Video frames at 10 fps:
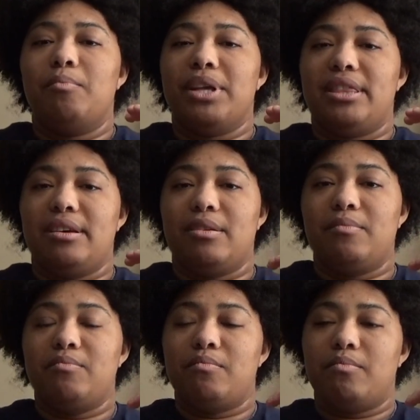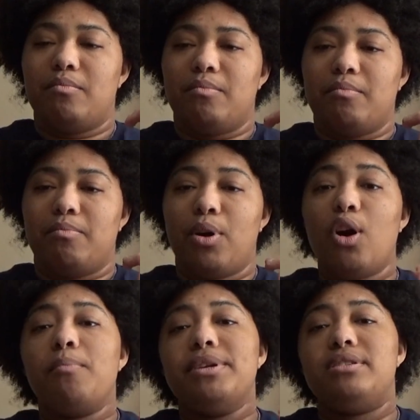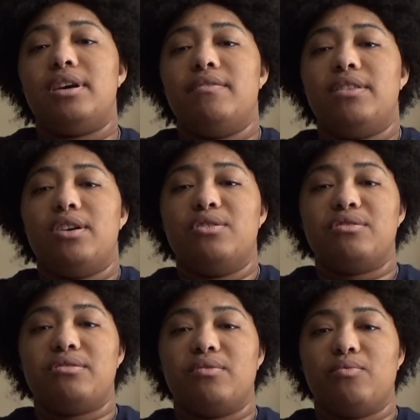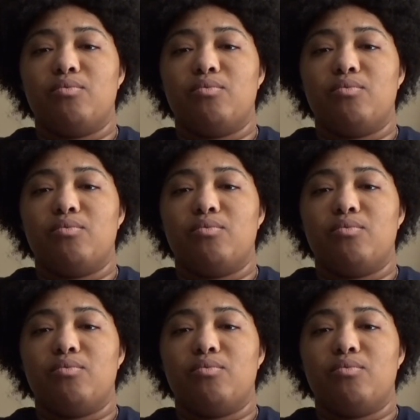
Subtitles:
but the purpose of those